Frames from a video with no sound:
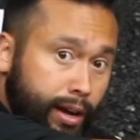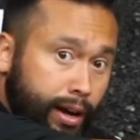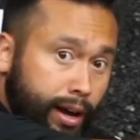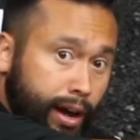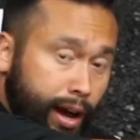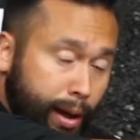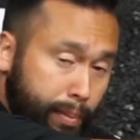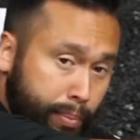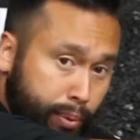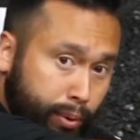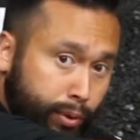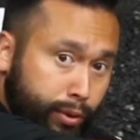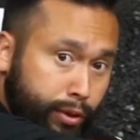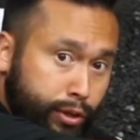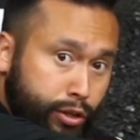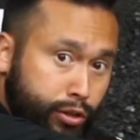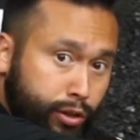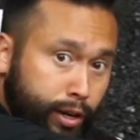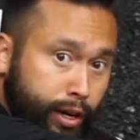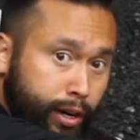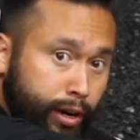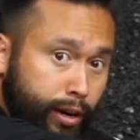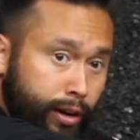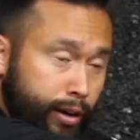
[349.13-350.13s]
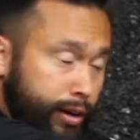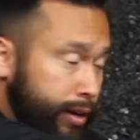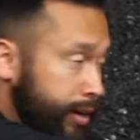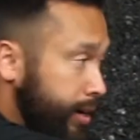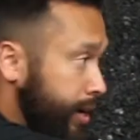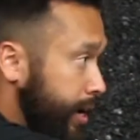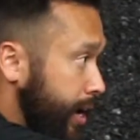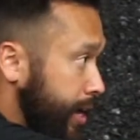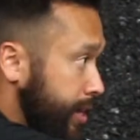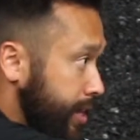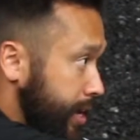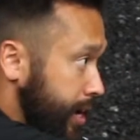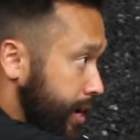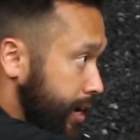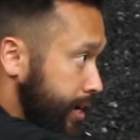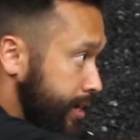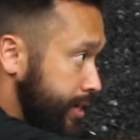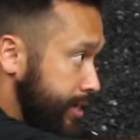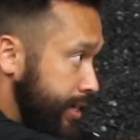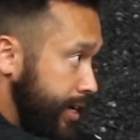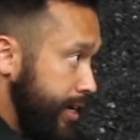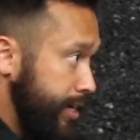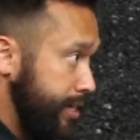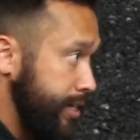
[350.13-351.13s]
I pull the trigger and then I
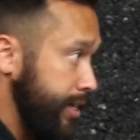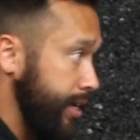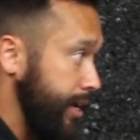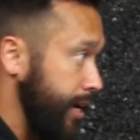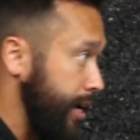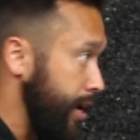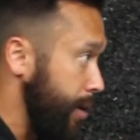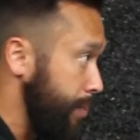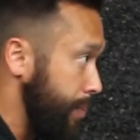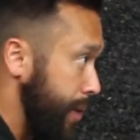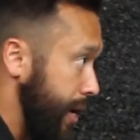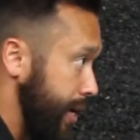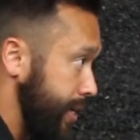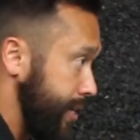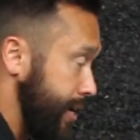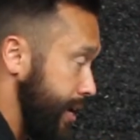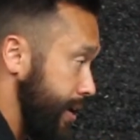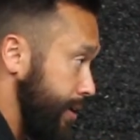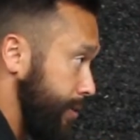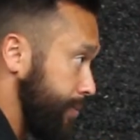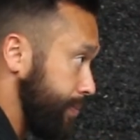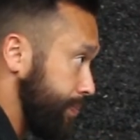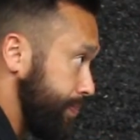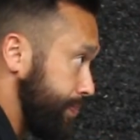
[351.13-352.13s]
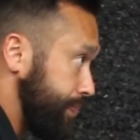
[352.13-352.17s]
assess and I come back down.